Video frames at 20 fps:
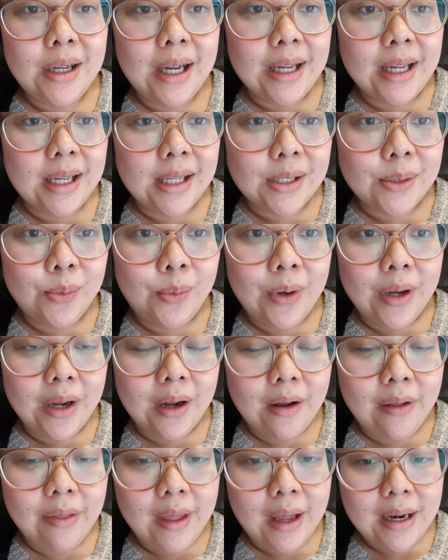I guess, work
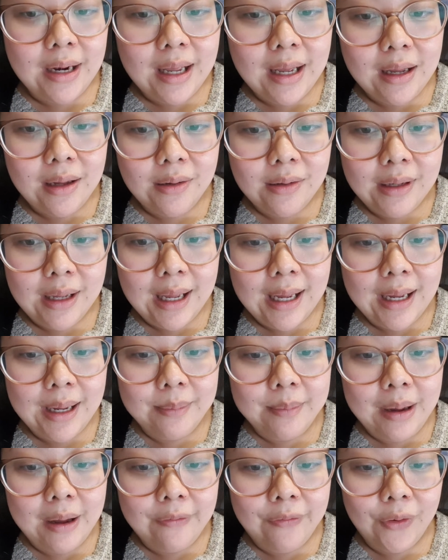on that now.
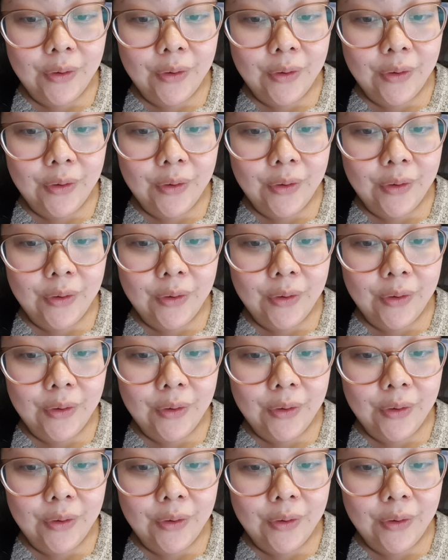I've